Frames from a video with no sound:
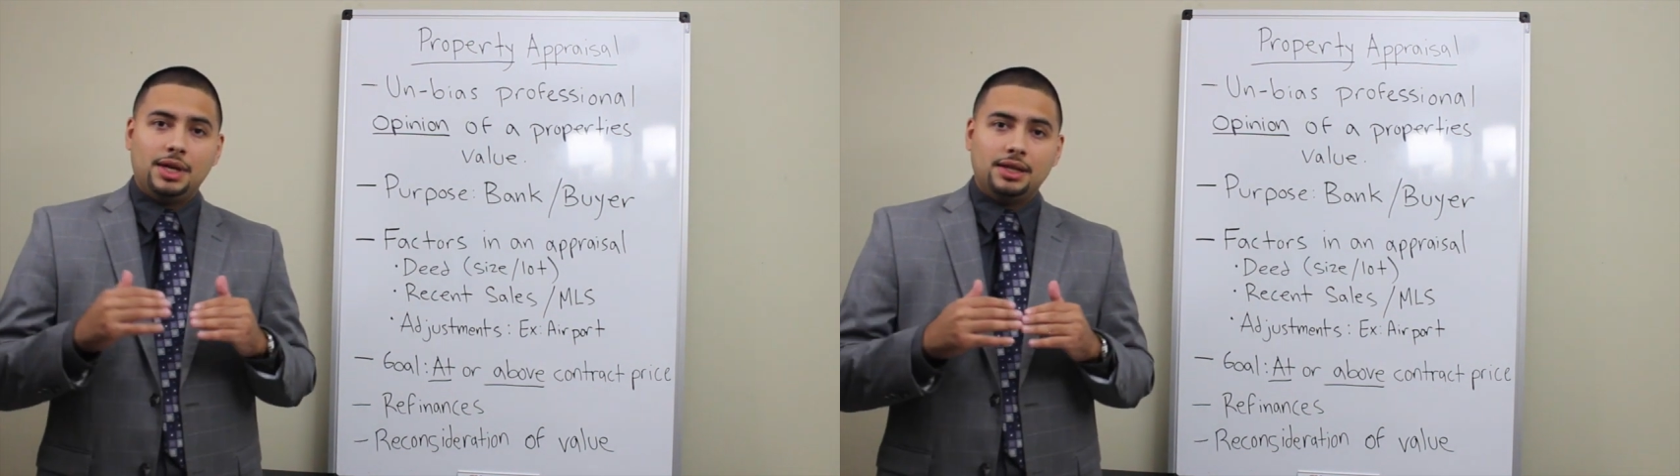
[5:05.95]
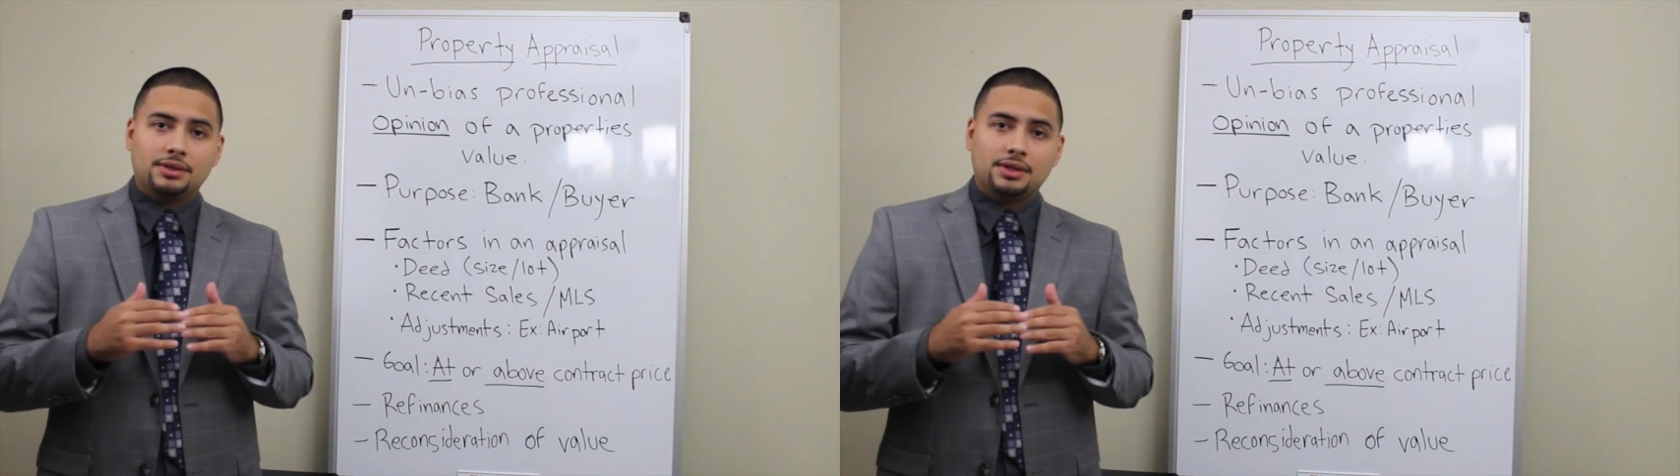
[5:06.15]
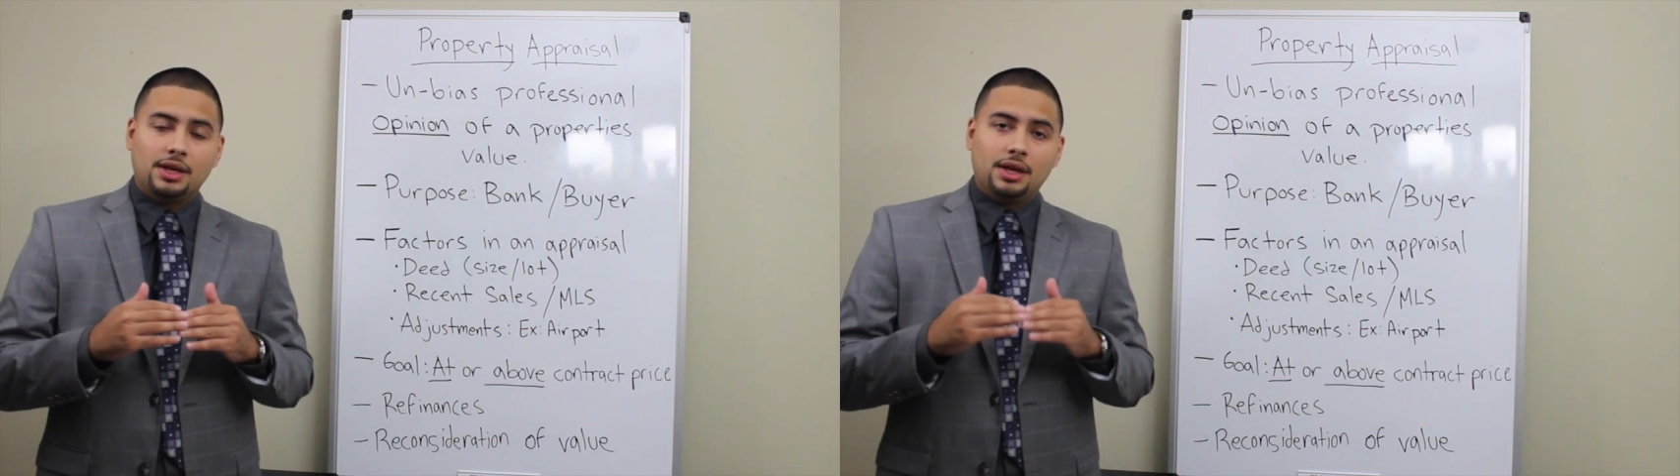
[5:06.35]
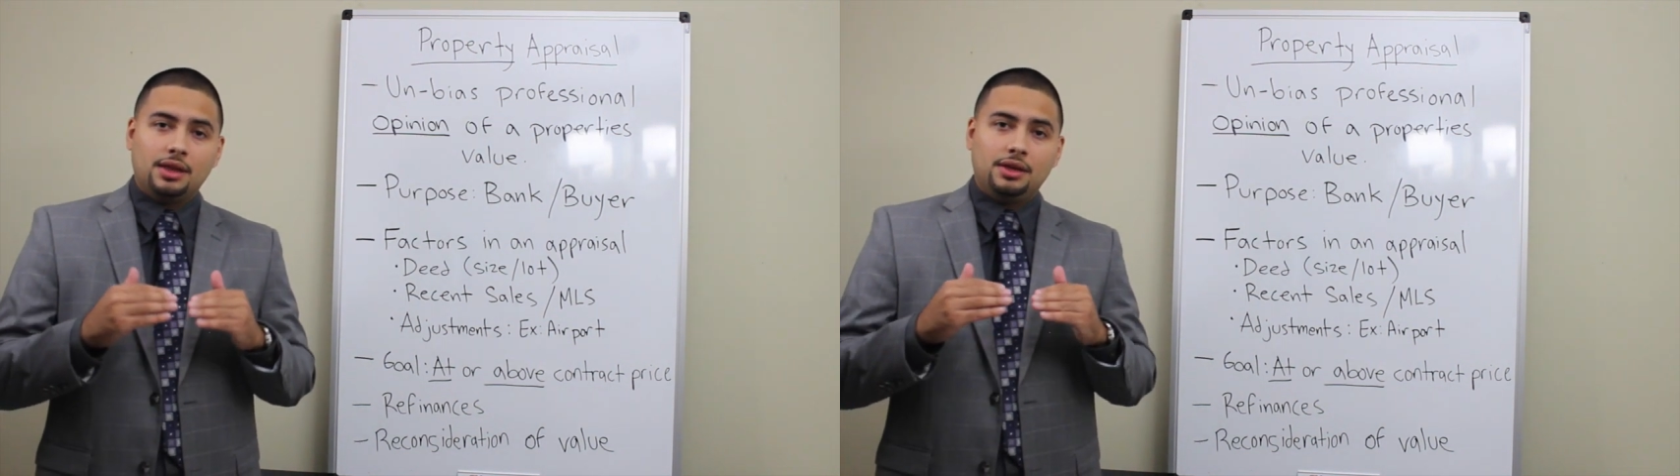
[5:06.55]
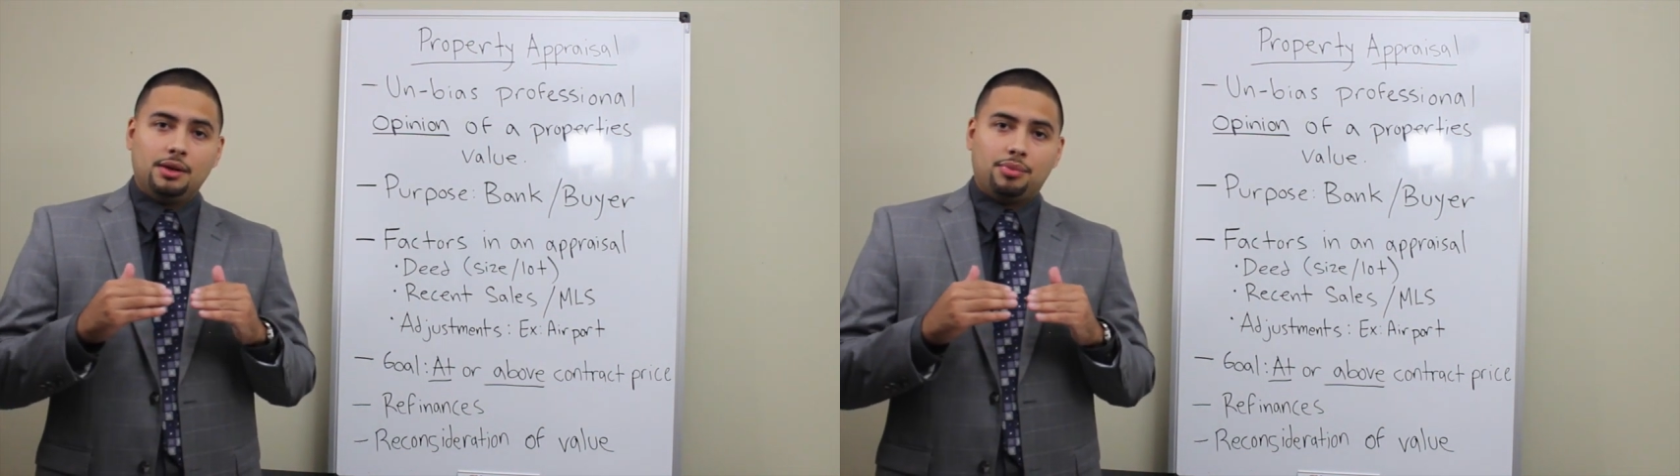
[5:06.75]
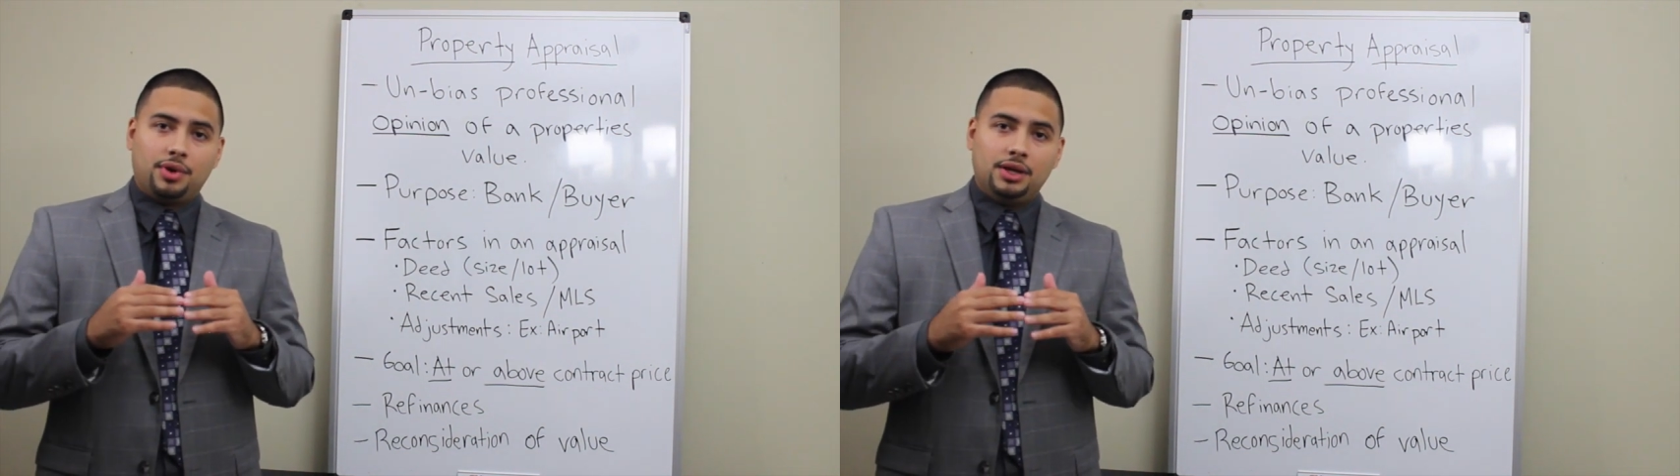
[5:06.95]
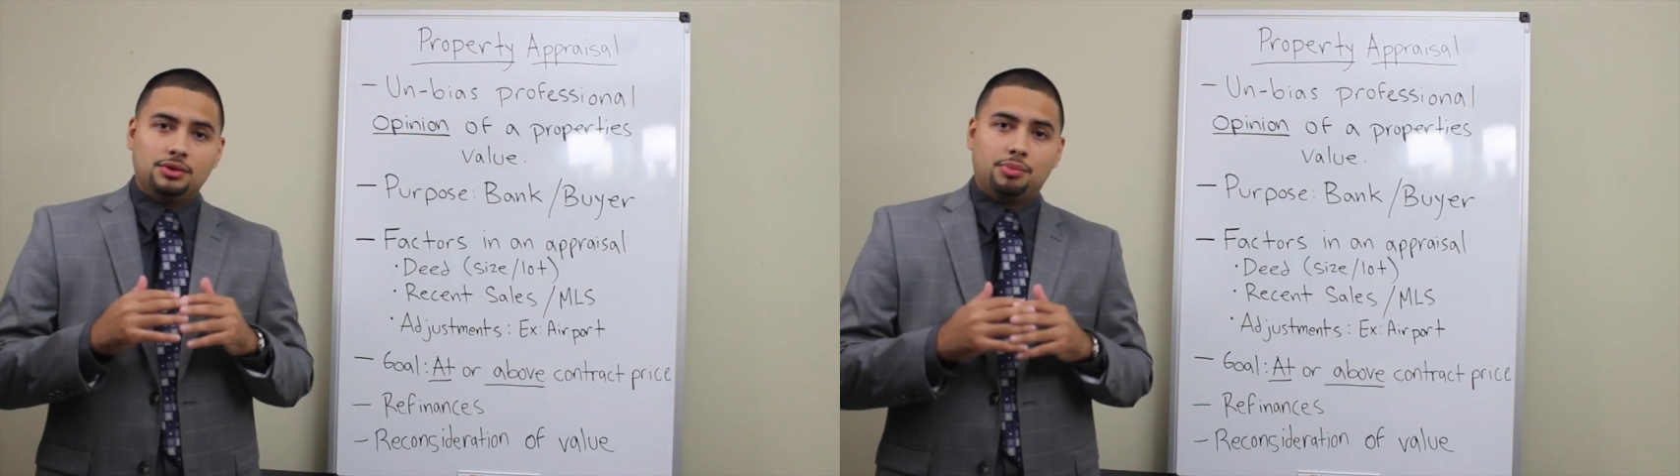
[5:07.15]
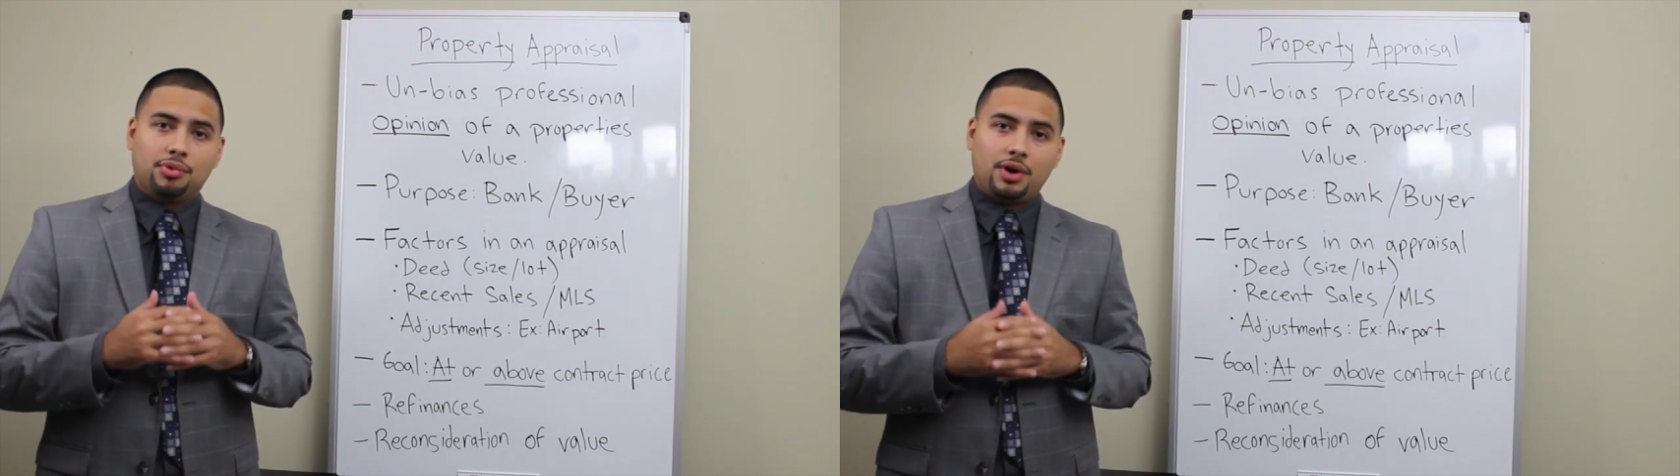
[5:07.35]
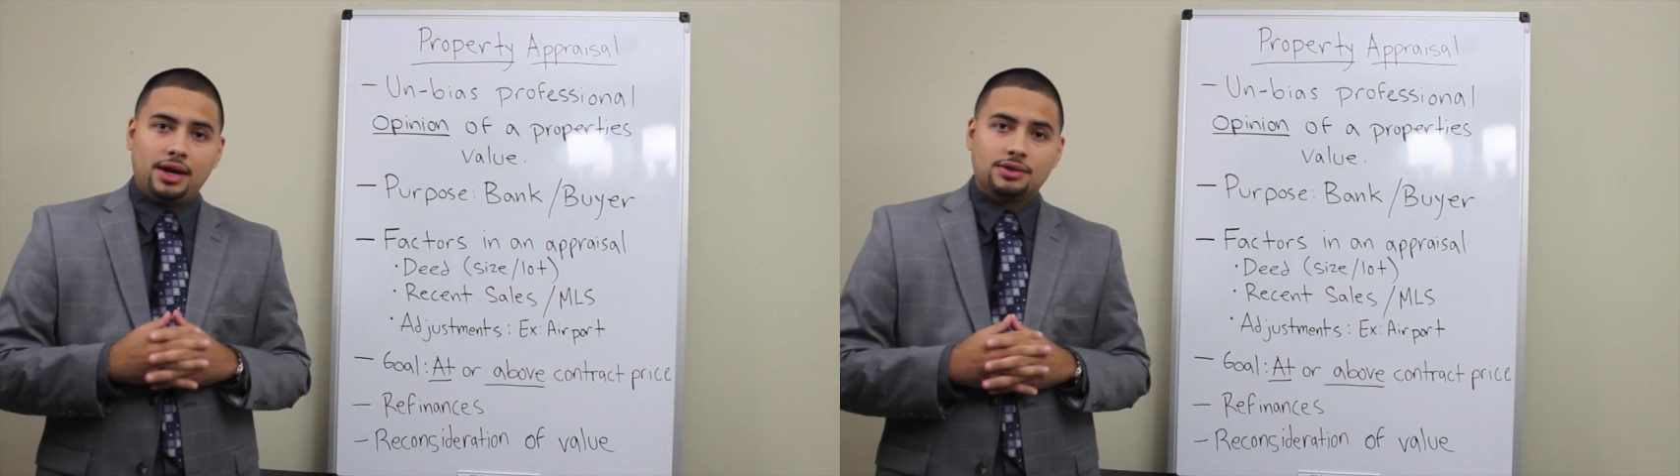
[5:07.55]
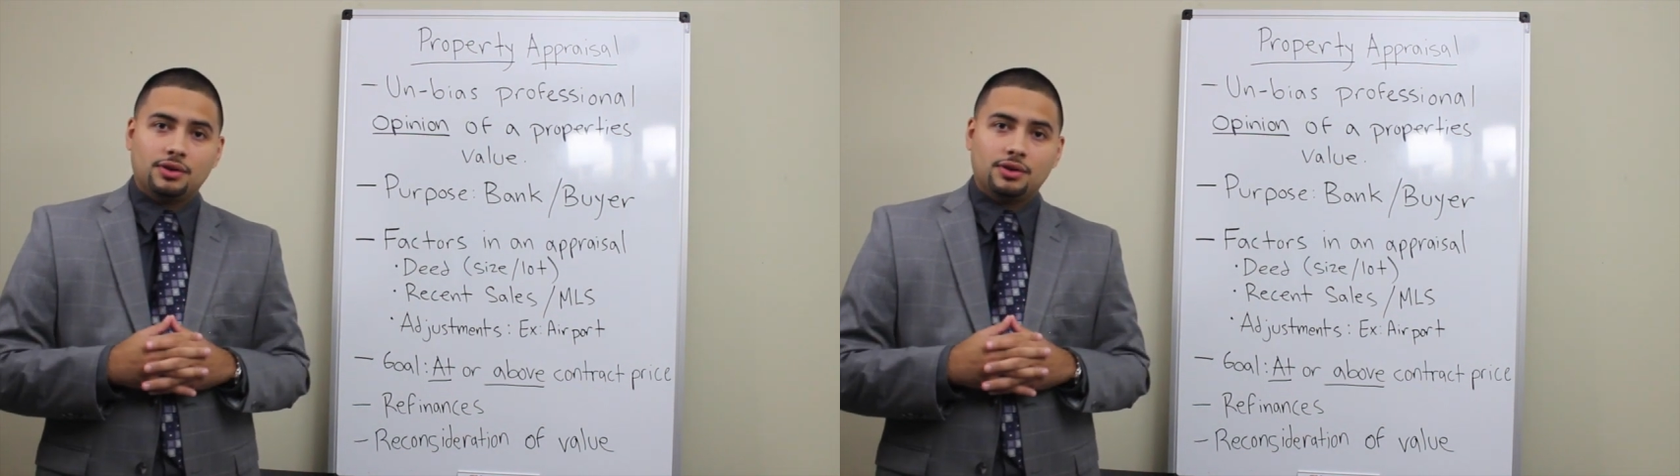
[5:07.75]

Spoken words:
meets the appraisal price.